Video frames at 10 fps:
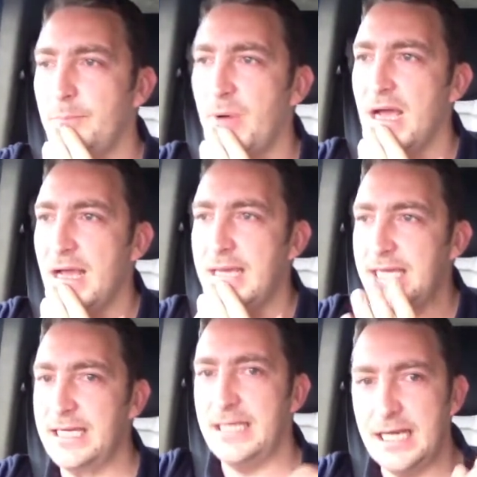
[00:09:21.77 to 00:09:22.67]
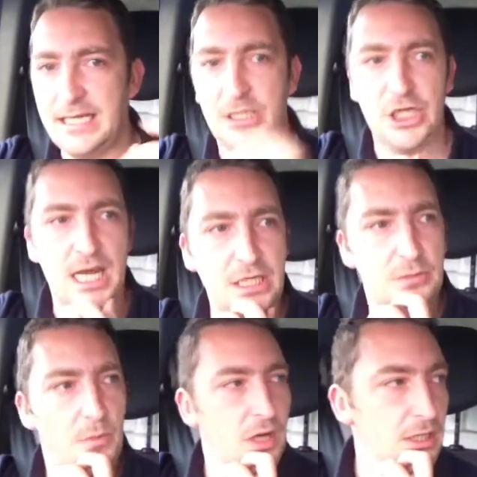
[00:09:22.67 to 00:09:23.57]
but he's
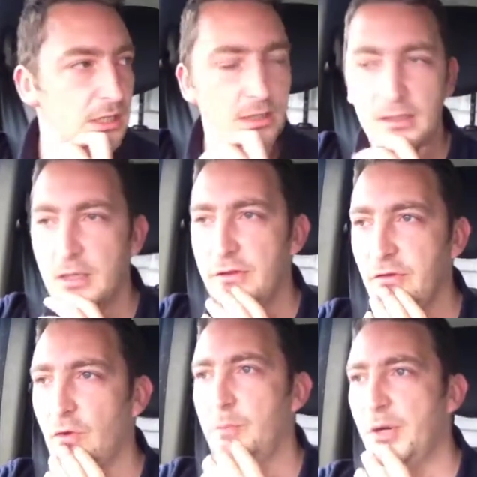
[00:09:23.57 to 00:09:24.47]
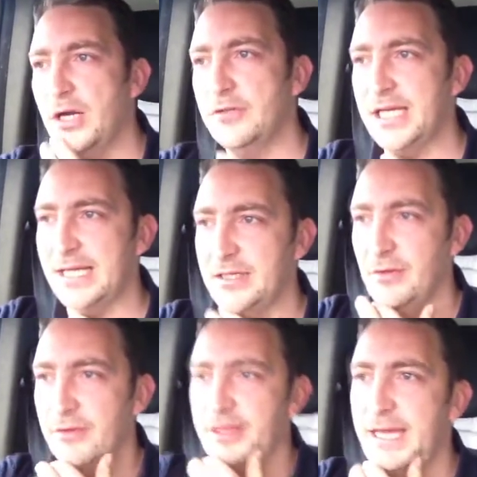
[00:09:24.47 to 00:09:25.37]
changed my thought process
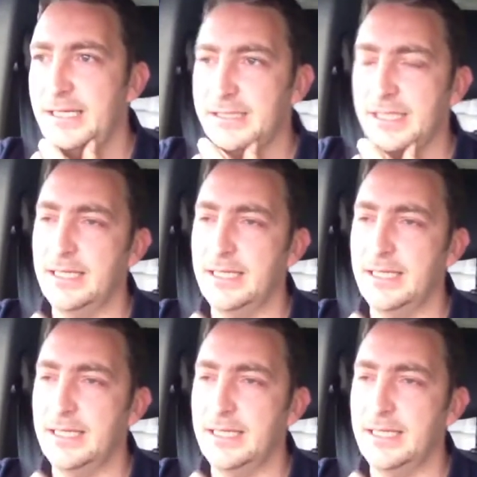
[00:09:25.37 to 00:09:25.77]
on things.